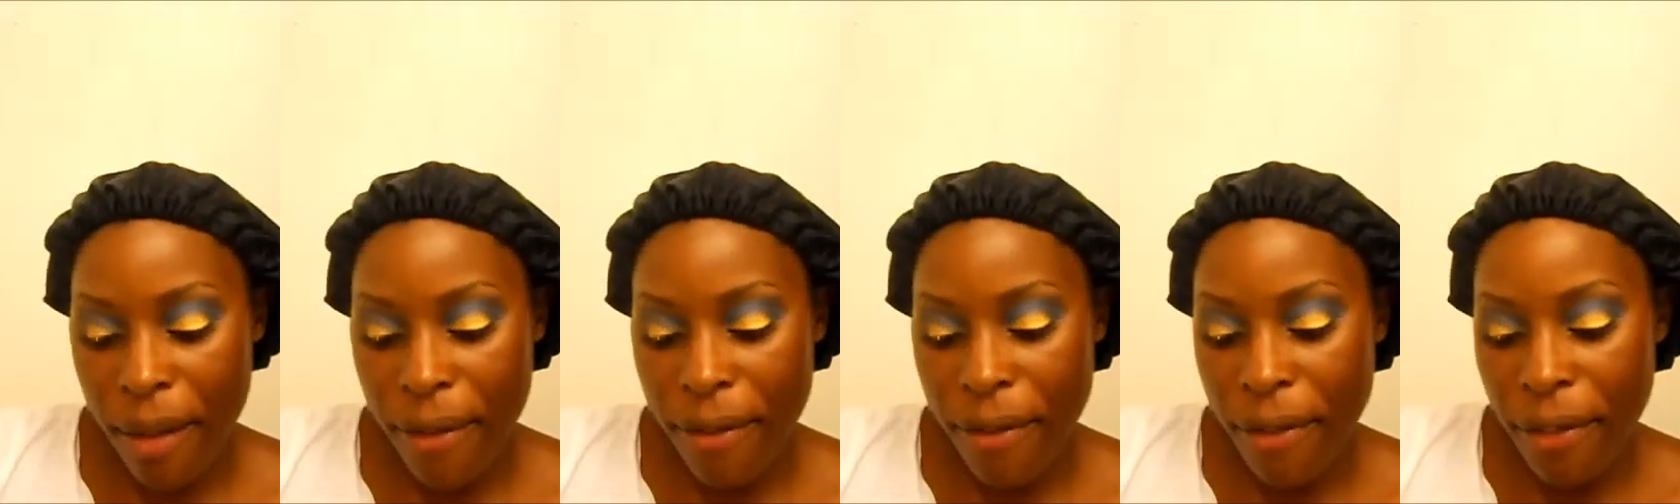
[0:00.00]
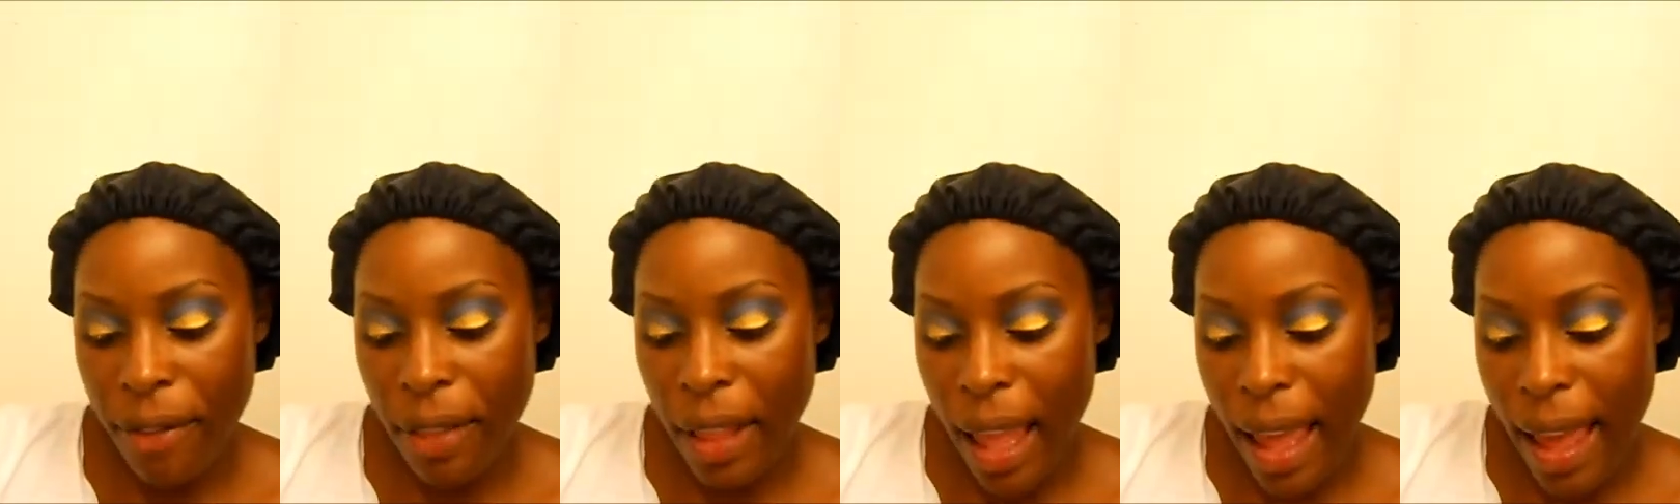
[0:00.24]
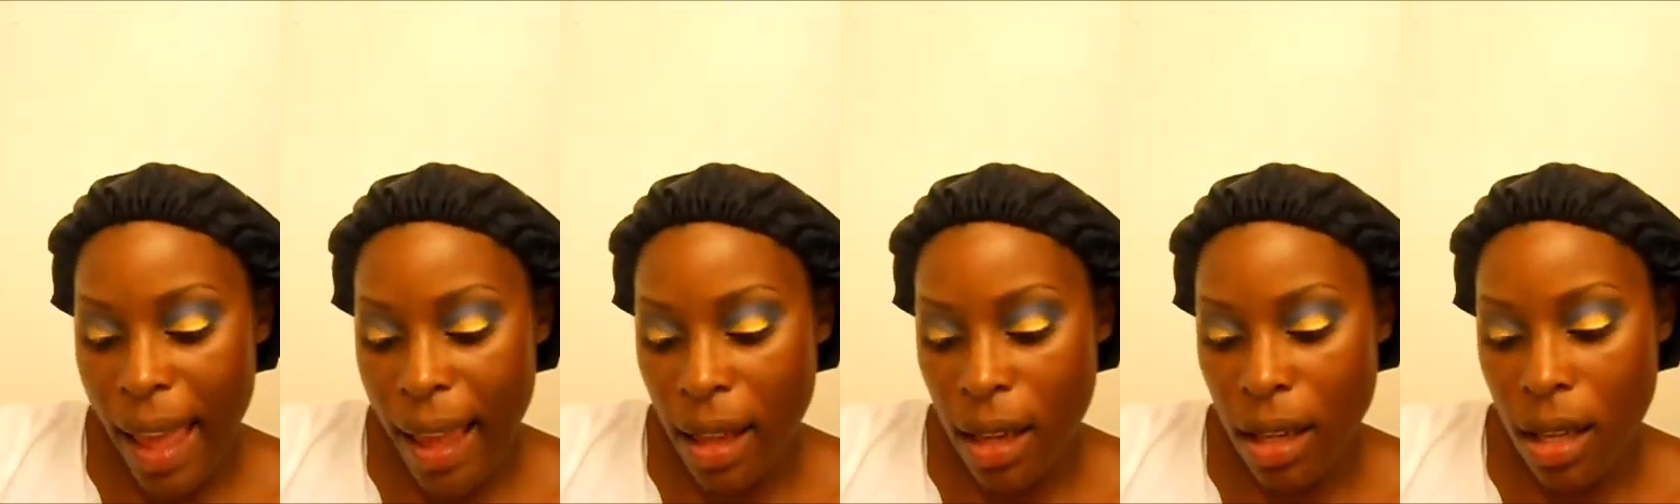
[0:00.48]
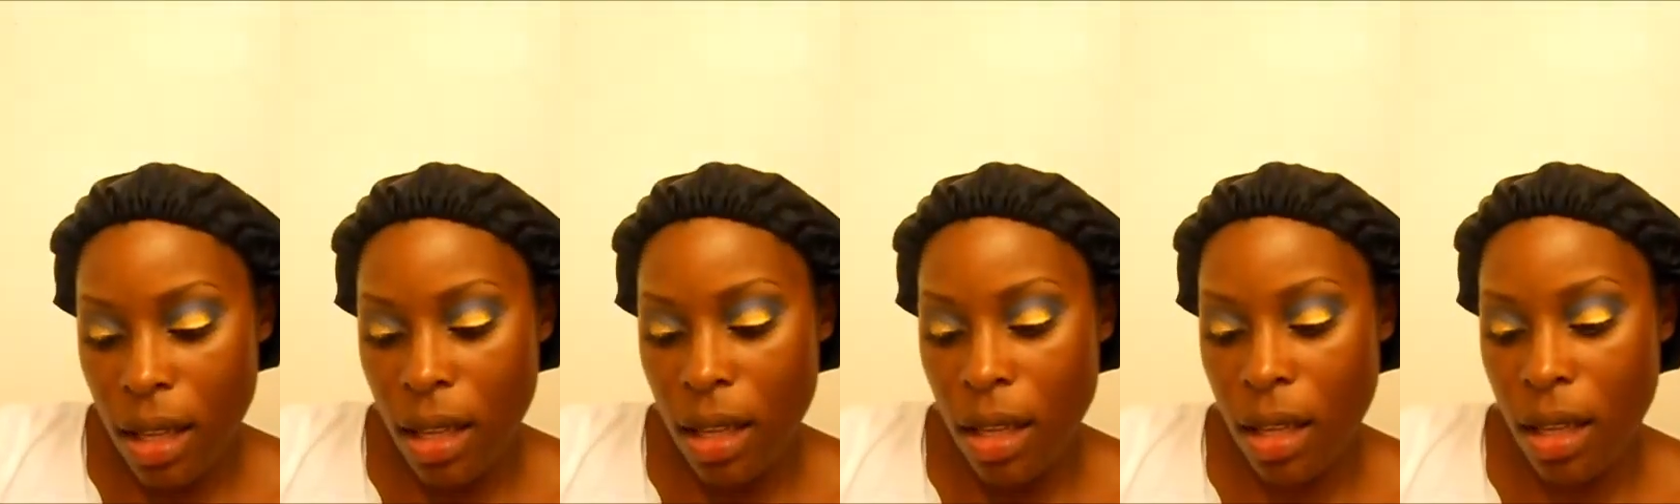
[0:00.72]
flat
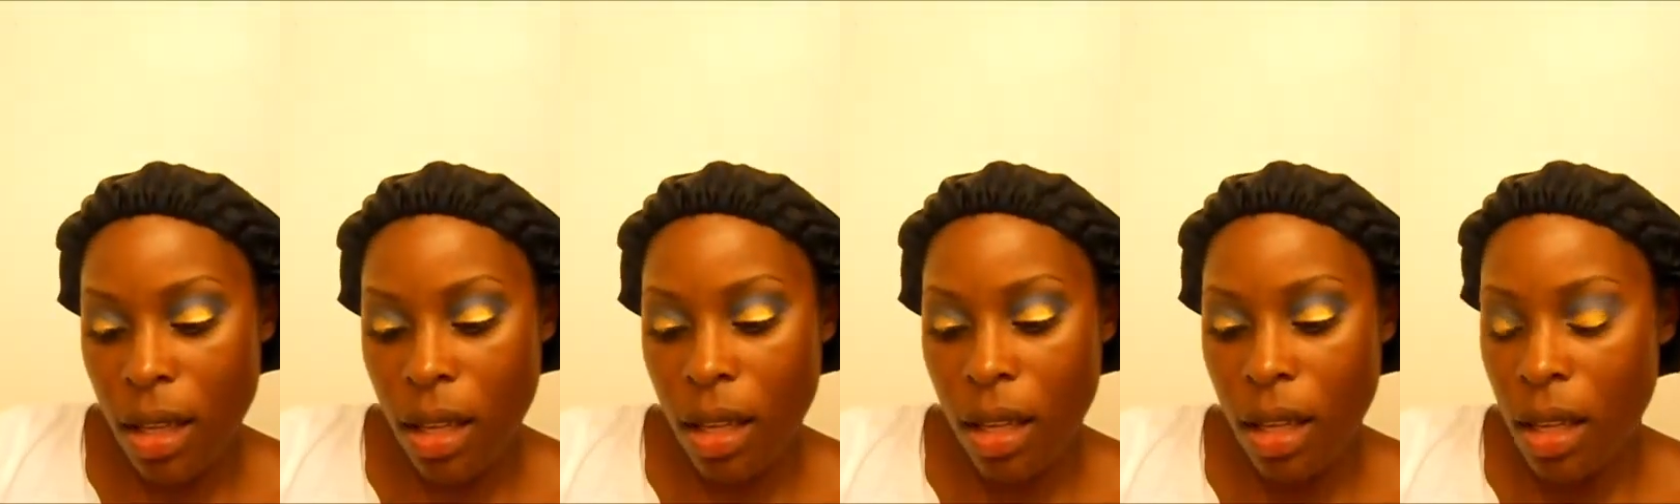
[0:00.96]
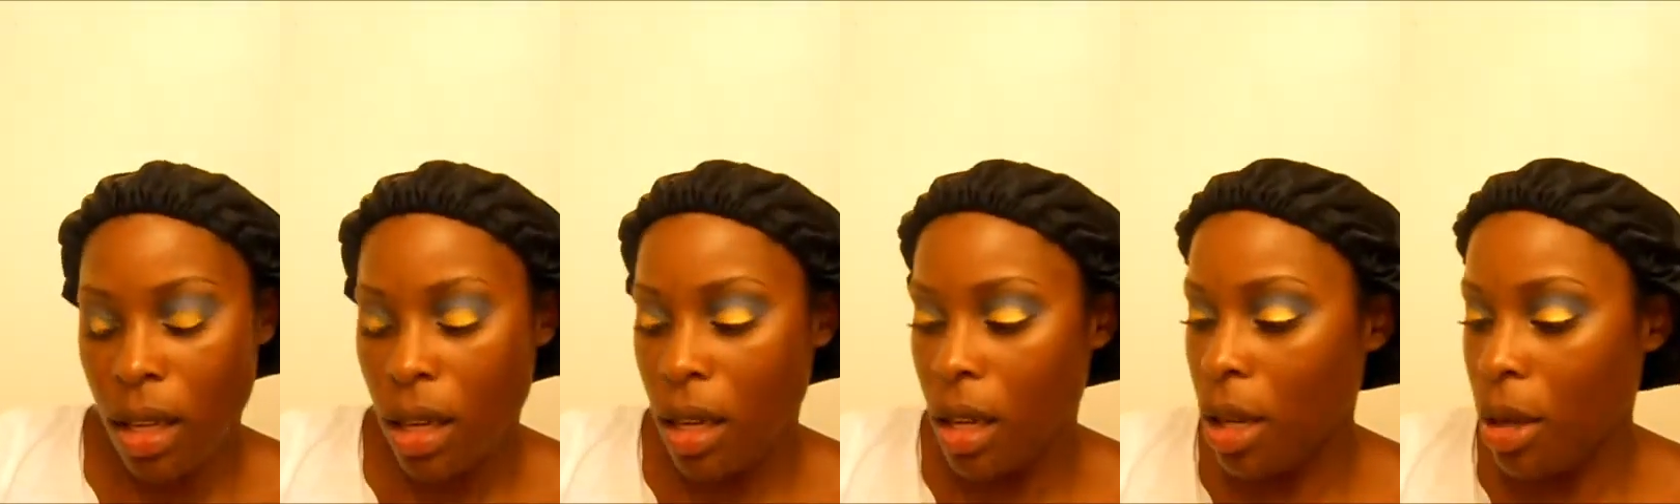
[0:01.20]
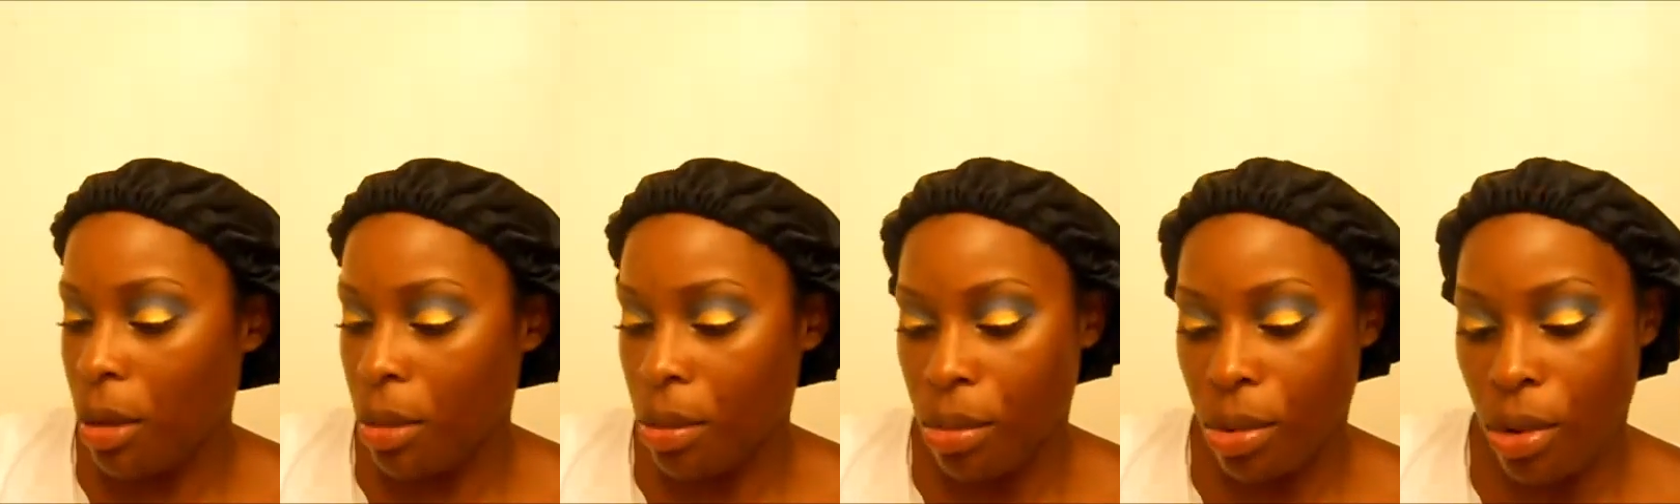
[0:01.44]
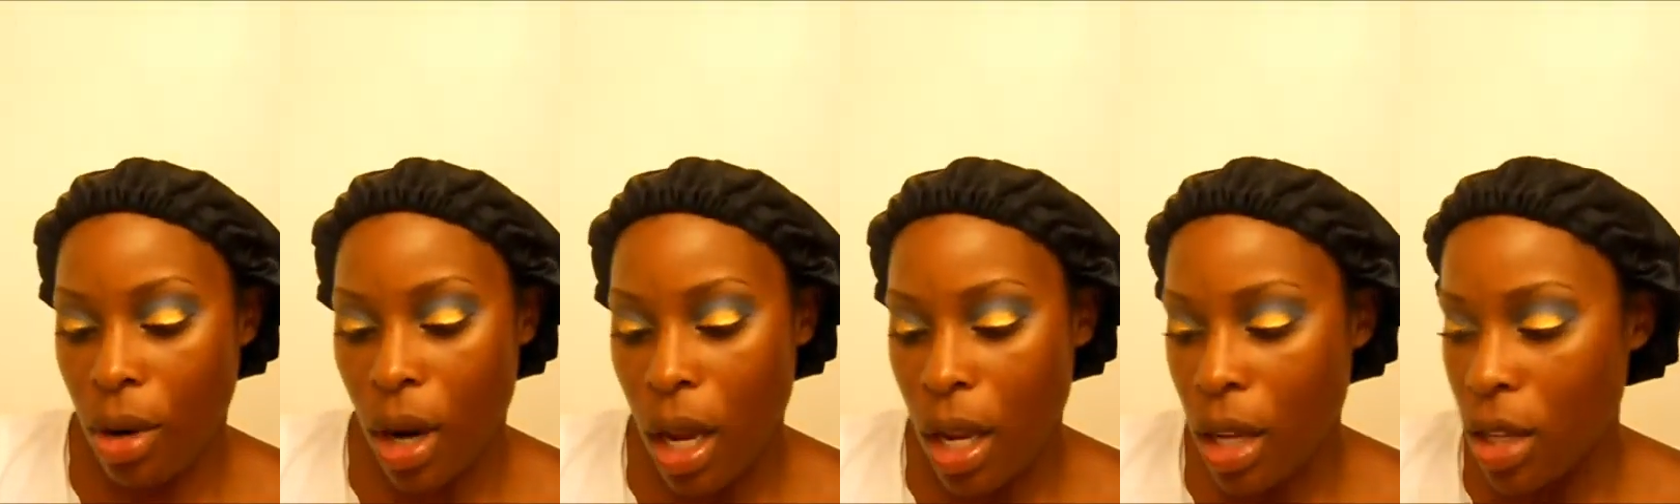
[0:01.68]

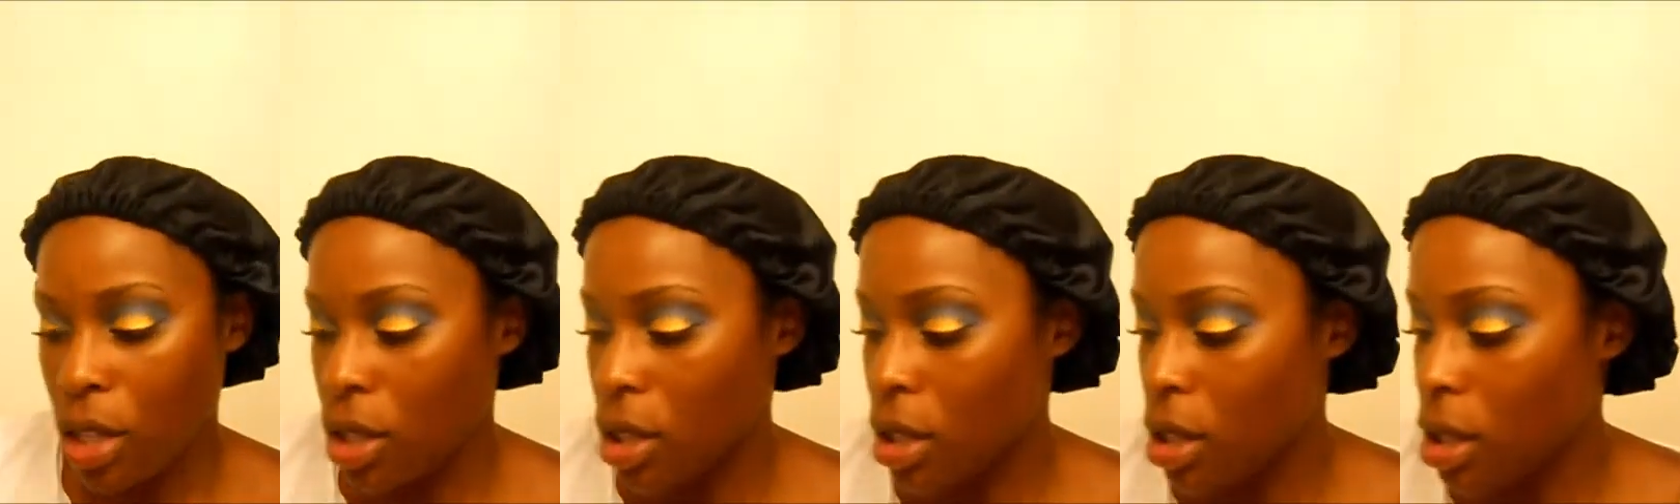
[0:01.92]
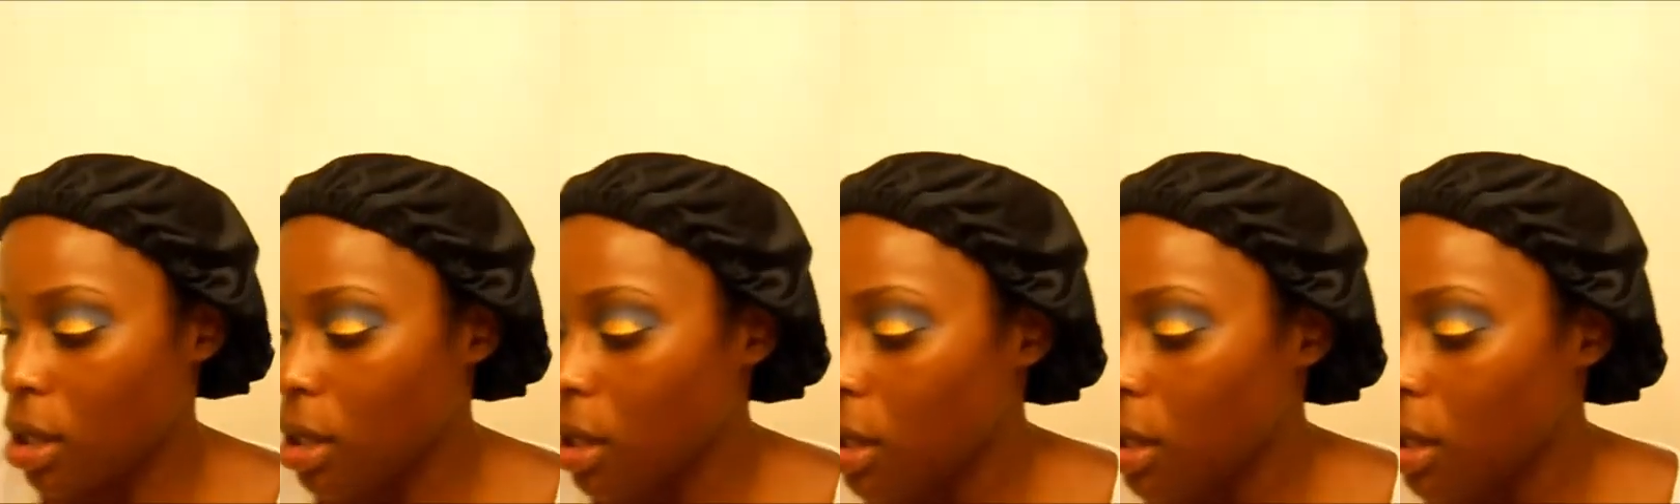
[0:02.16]
brush